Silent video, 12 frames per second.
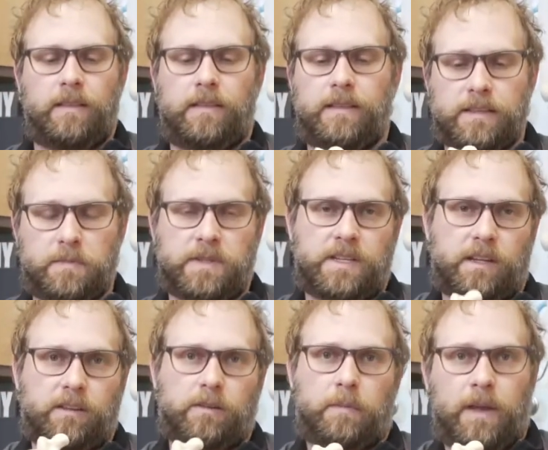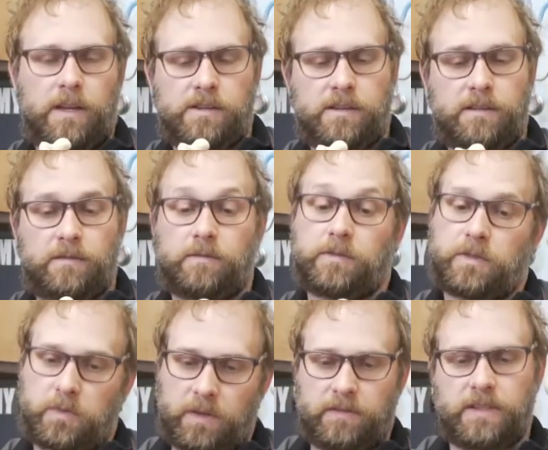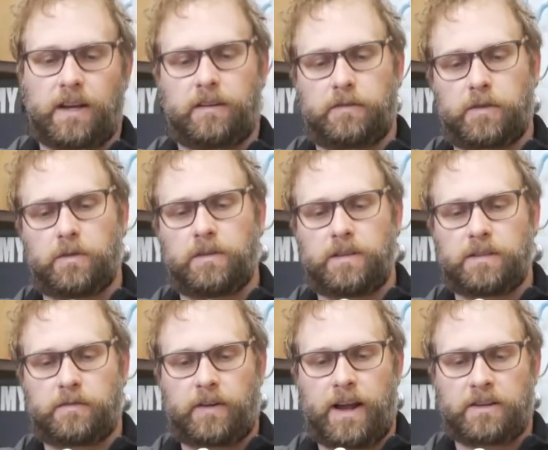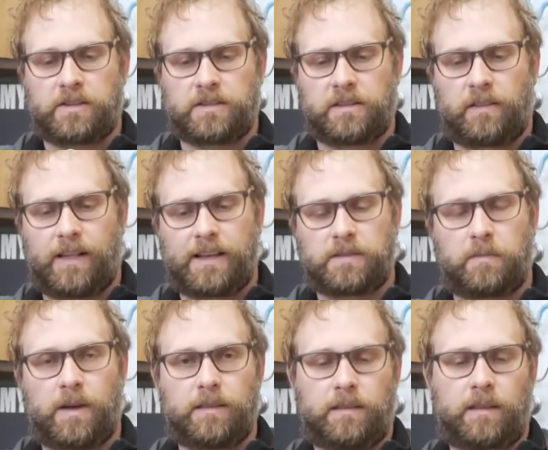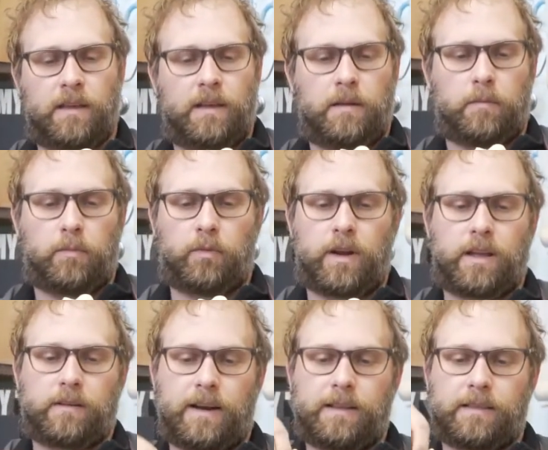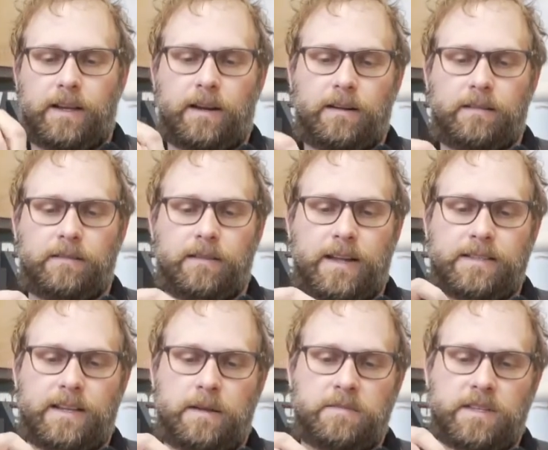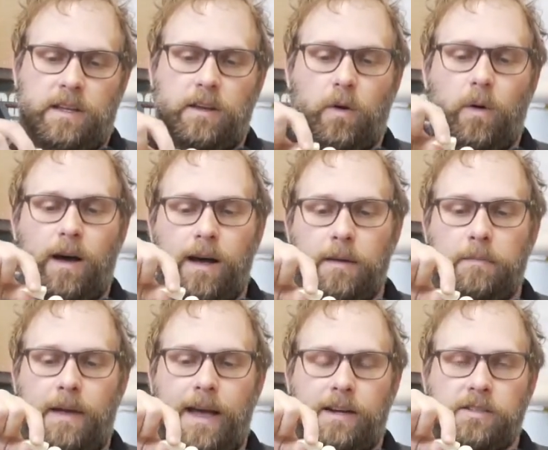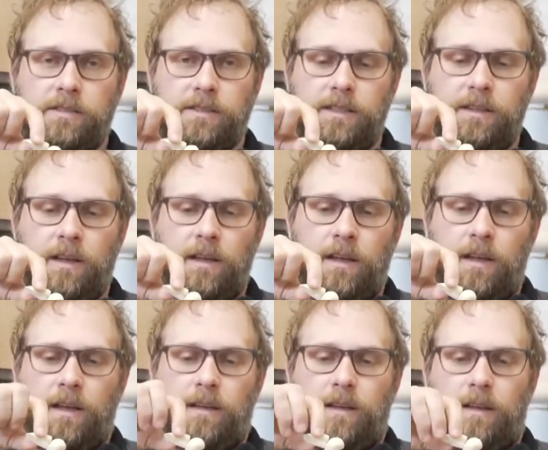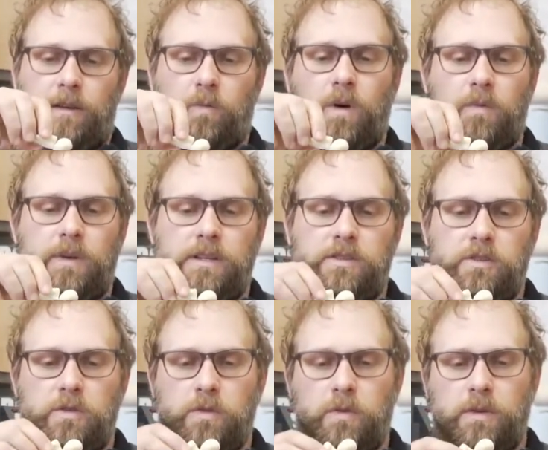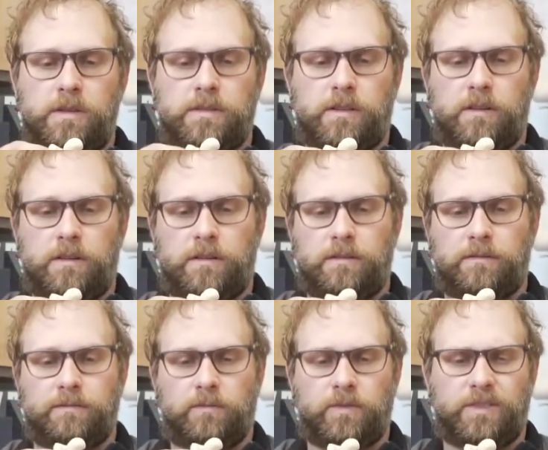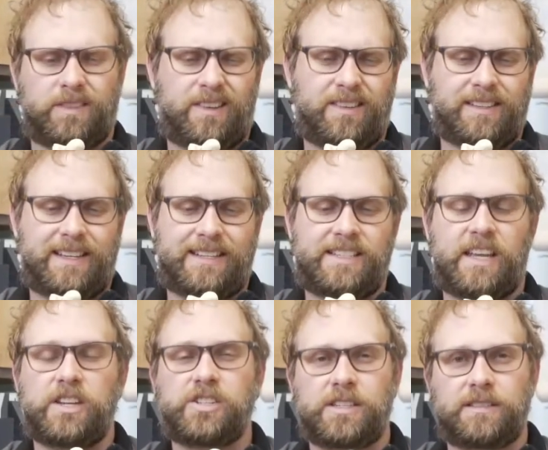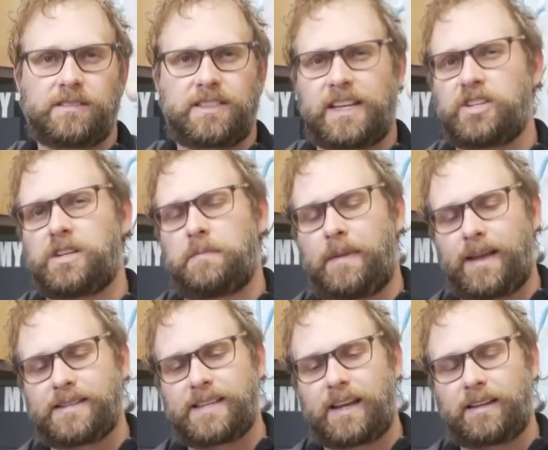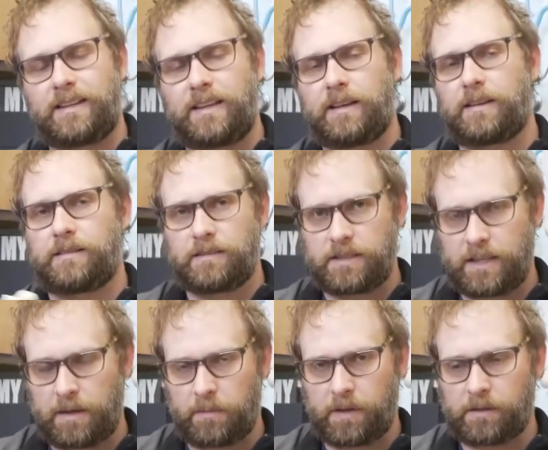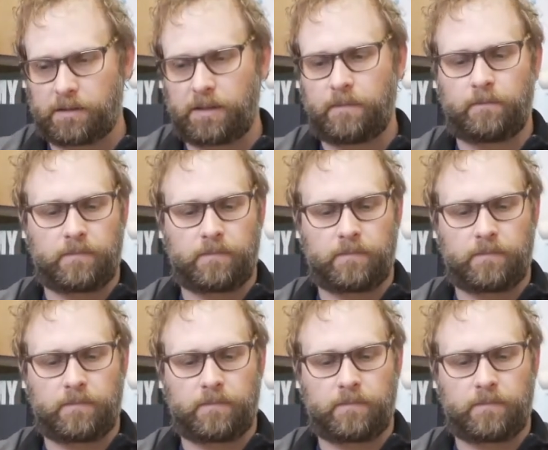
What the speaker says: This particular patient, which we've done a few of these fractures in the last month, break right there. A lot of times they go up actually. And what we do is it's called a tension band technique typically.